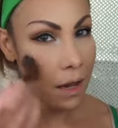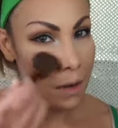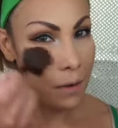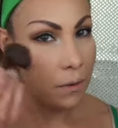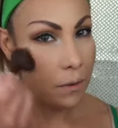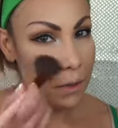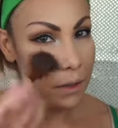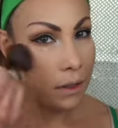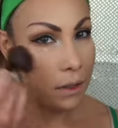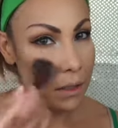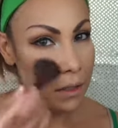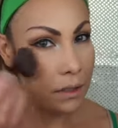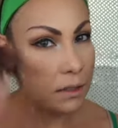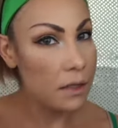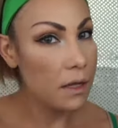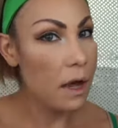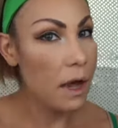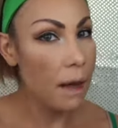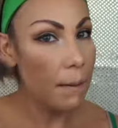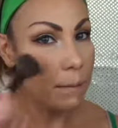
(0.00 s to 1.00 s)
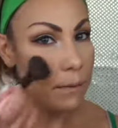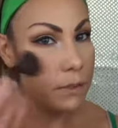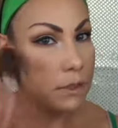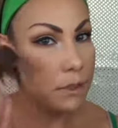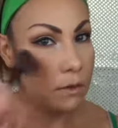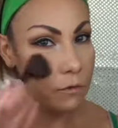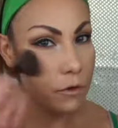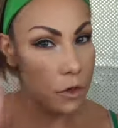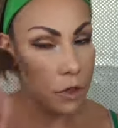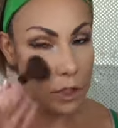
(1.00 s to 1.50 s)
work around the apples
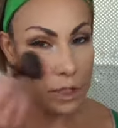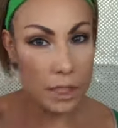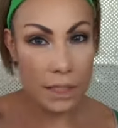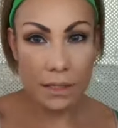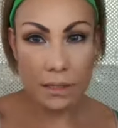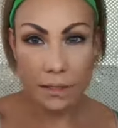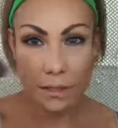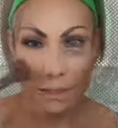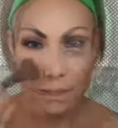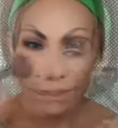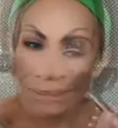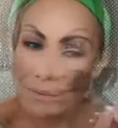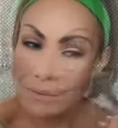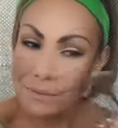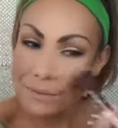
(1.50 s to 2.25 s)
of your cheeks.